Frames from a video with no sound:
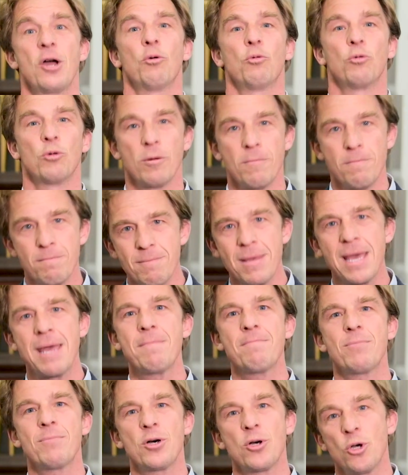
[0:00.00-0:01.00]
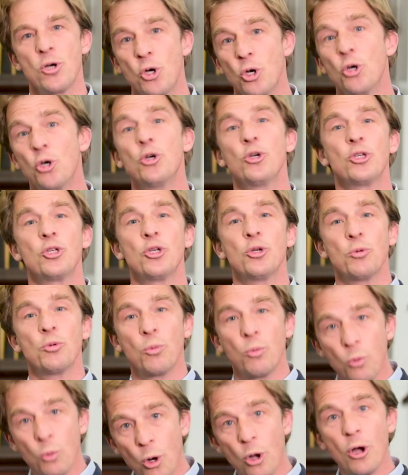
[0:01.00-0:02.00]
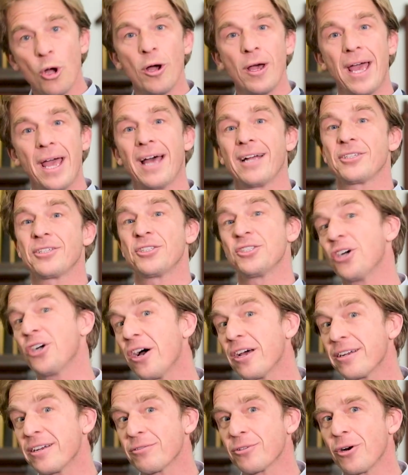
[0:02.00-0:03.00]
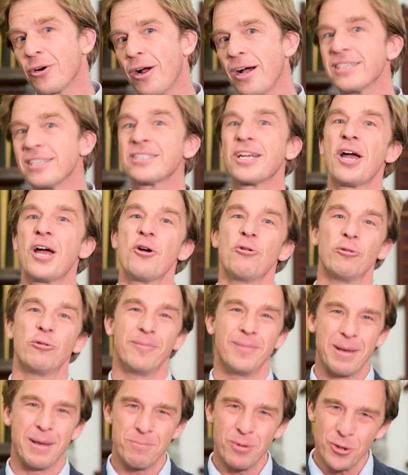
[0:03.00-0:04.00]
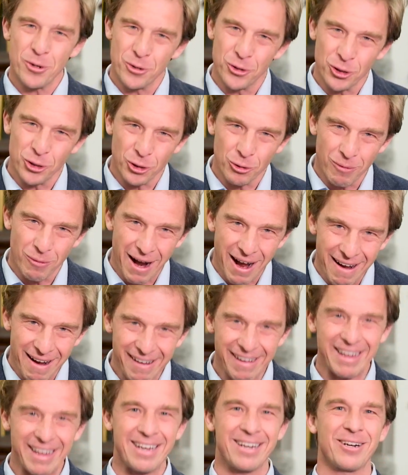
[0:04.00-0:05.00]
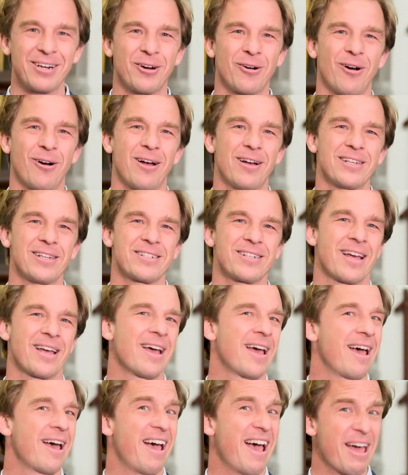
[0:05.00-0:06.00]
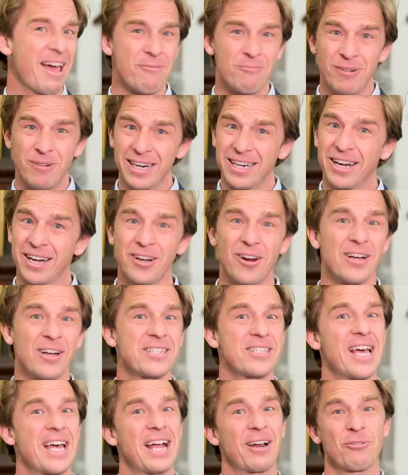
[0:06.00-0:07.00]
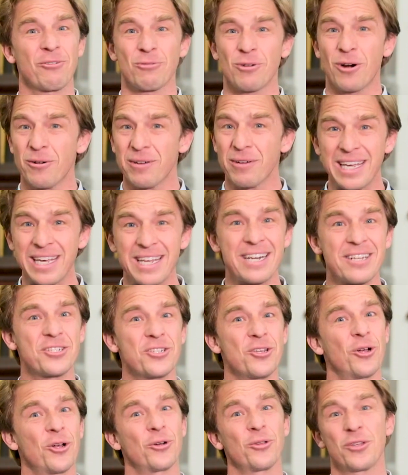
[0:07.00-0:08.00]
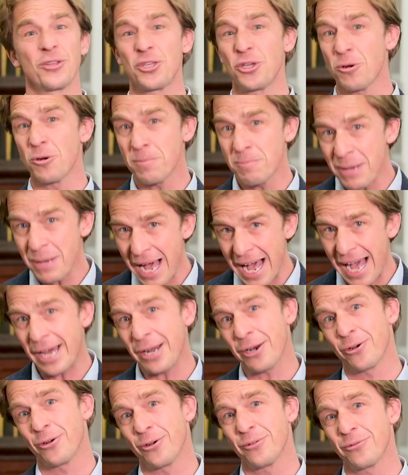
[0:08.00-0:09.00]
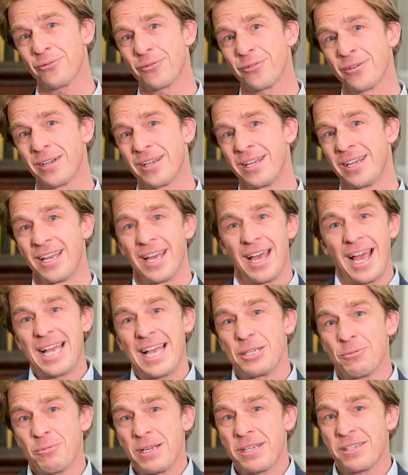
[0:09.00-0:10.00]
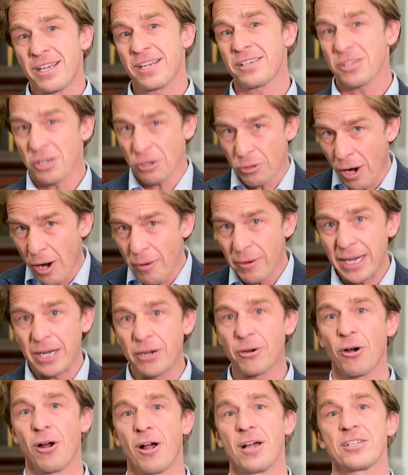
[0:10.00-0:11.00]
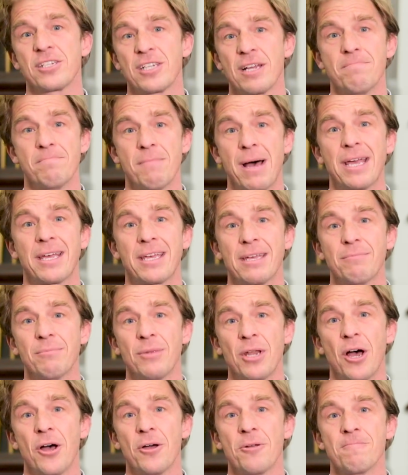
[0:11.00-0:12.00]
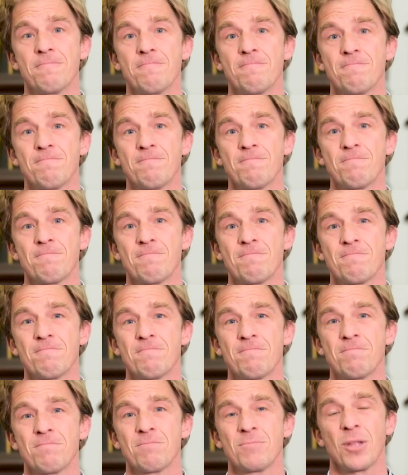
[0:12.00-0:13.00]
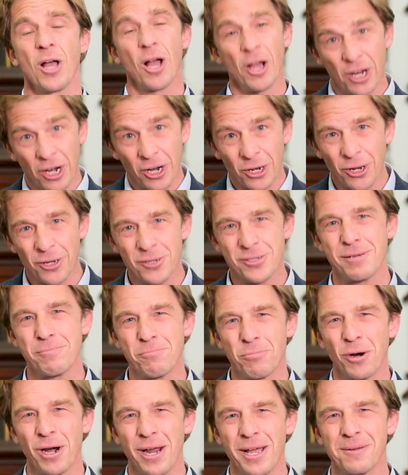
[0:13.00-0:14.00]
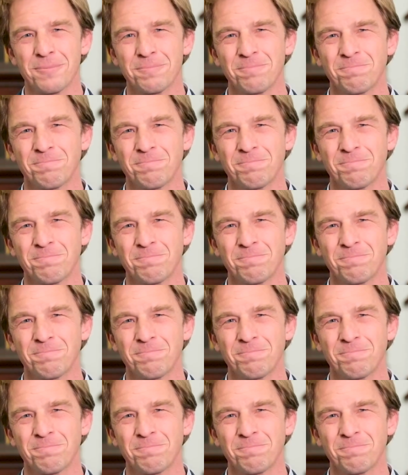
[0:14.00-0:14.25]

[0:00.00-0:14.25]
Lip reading: who you were outside of Christ, remember who you are in Christ, and recognize that growing inner circle that you're part of as we seek to grow in Christ and make him known. I'm going to close in prayer.